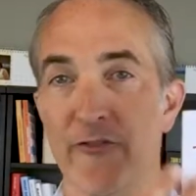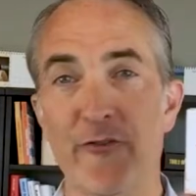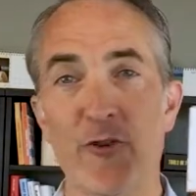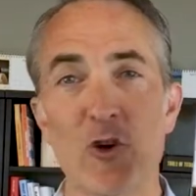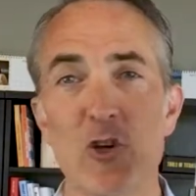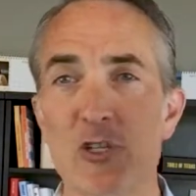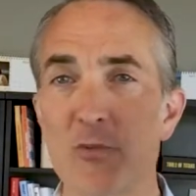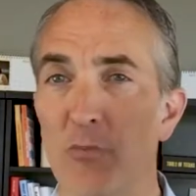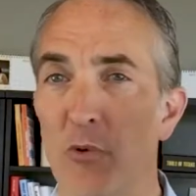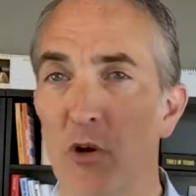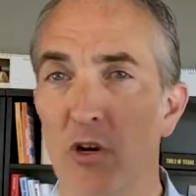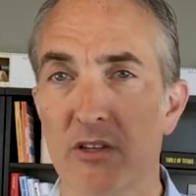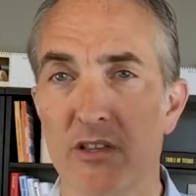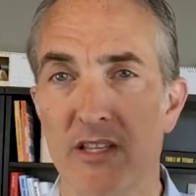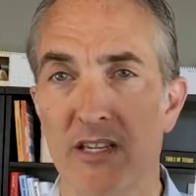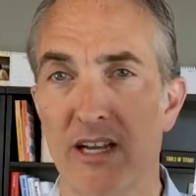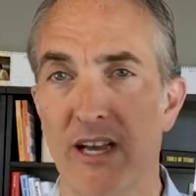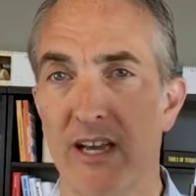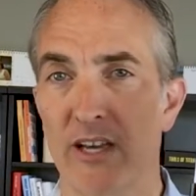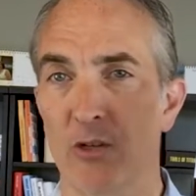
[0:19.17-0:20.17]
first book
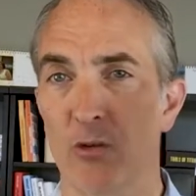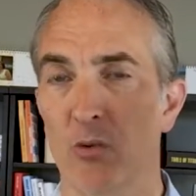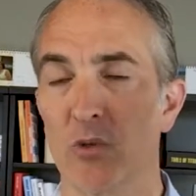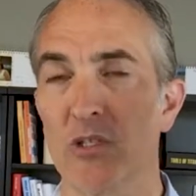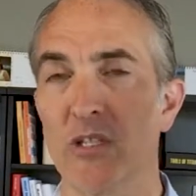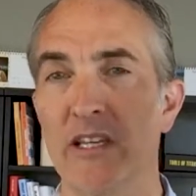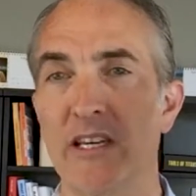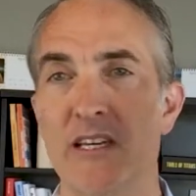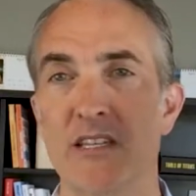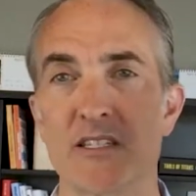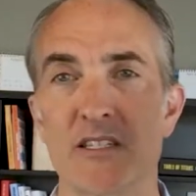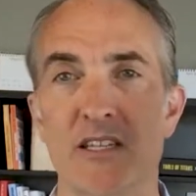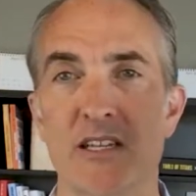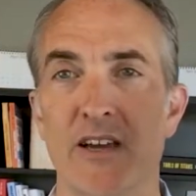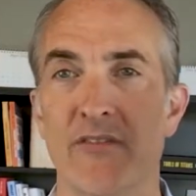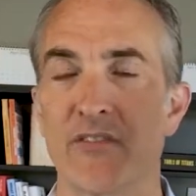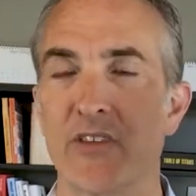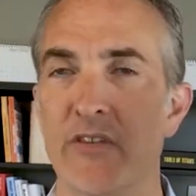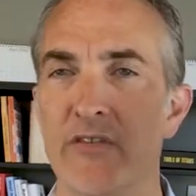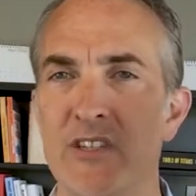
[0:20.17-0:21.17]
that I had released that
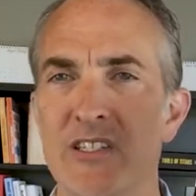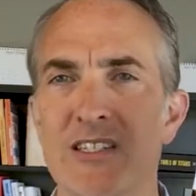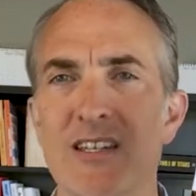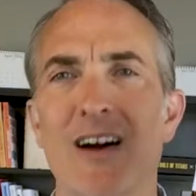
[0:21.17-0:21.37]
I've given